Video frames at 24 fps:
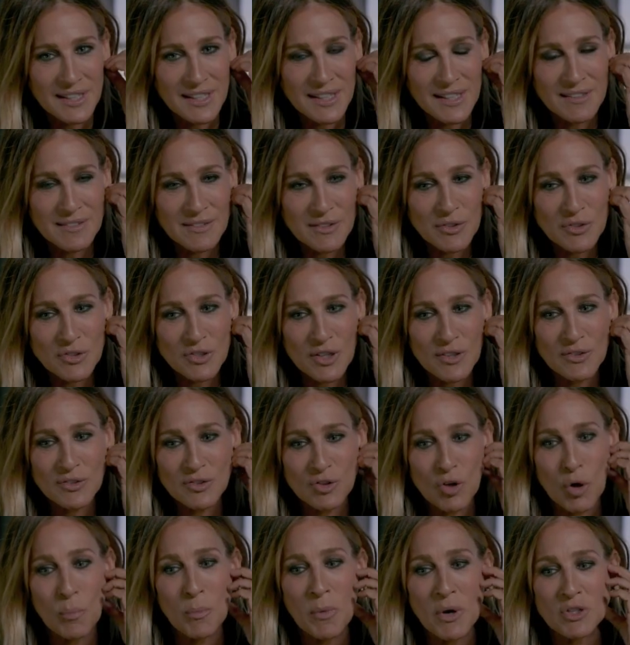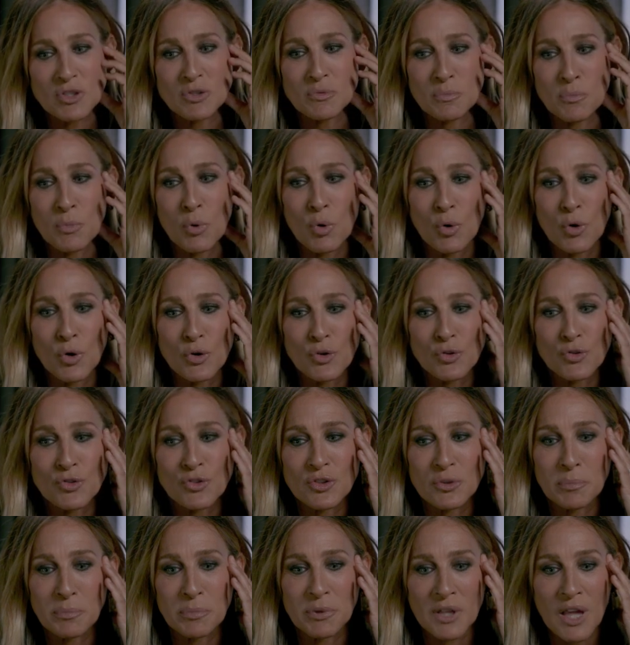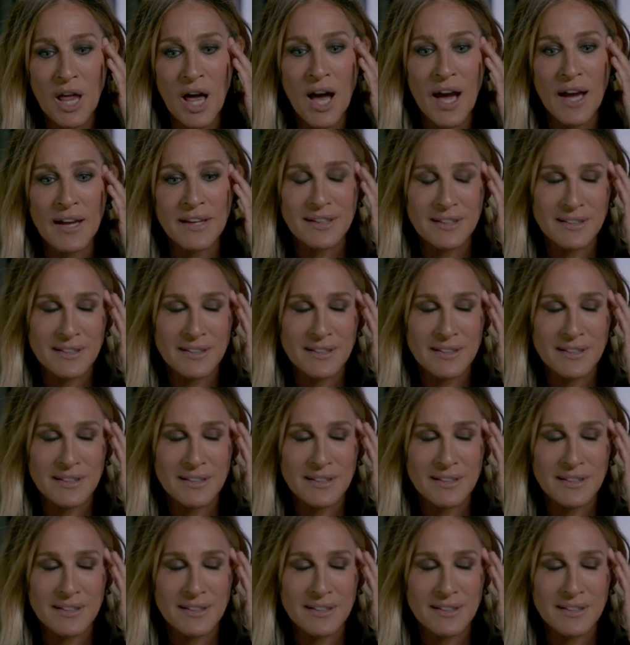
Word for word: is there just so much more supply